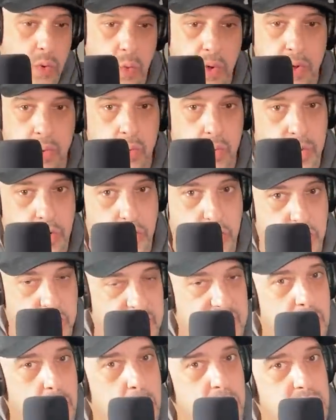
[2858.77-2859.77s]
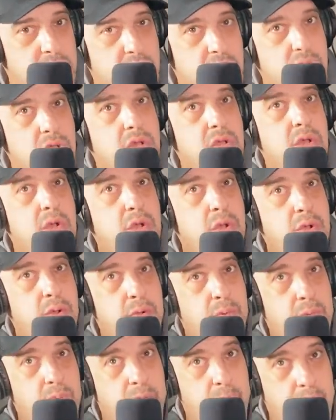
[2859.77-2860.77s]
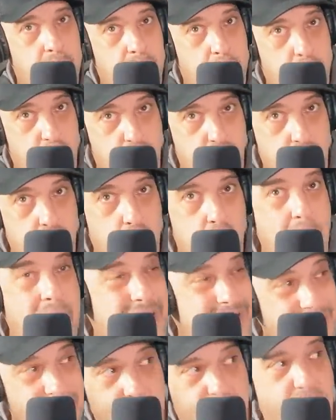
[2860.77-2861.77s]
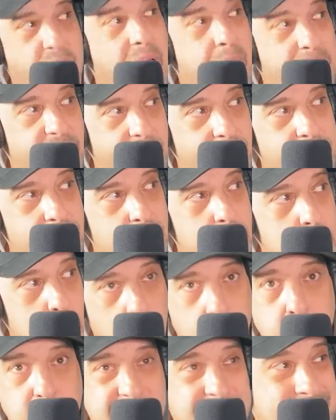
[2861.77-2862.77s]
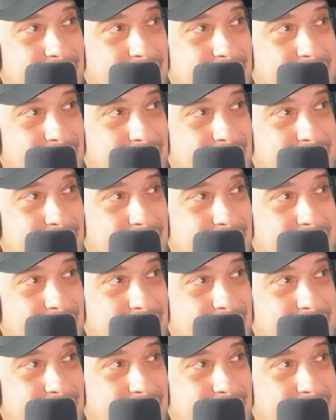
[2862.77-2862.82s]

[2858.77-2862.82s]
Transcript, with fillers: when when Chicky was rising to prominence, Joey was a